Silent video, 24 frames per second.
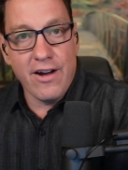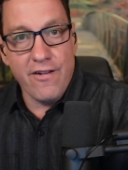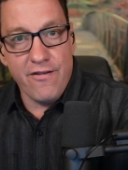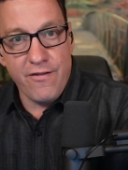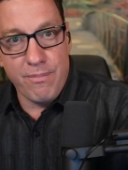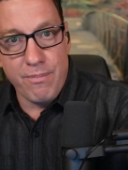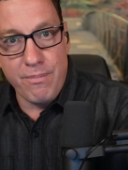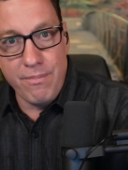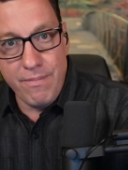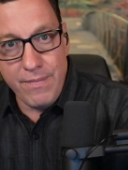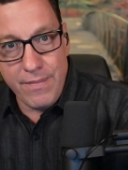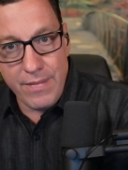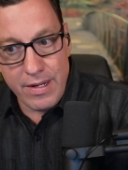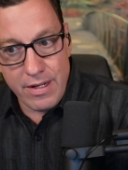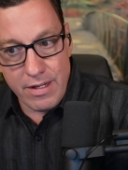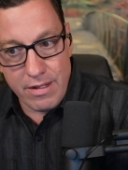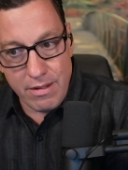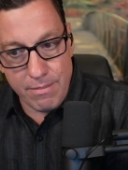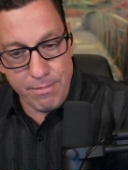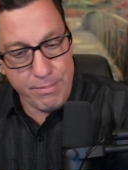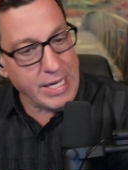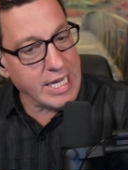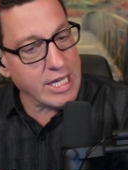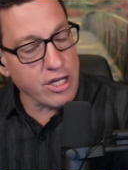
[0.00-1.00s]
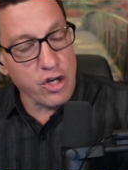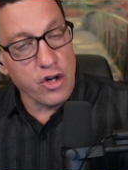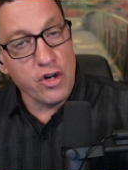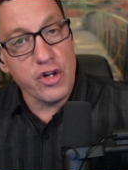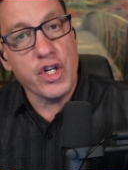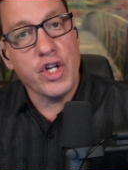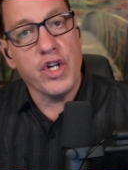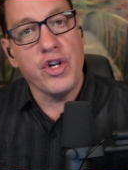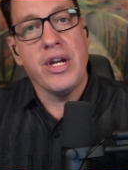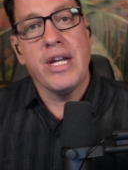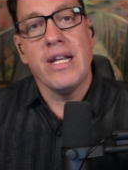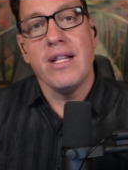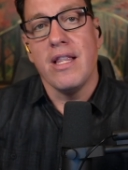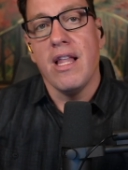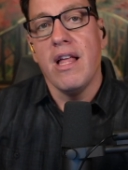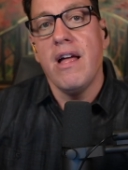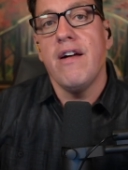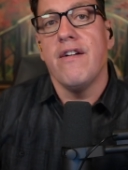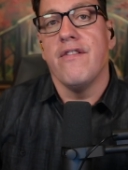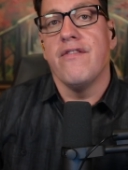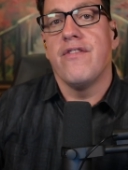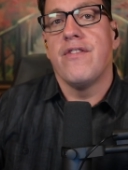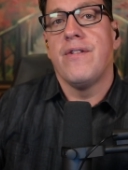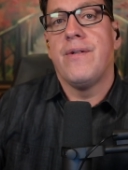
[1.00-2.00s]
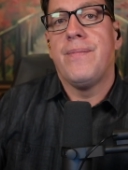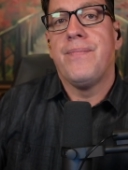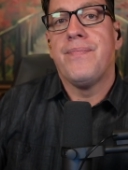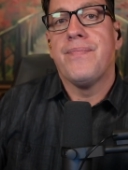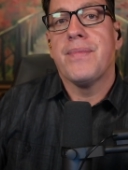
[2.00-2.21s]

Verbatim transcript: of being nurtured in love,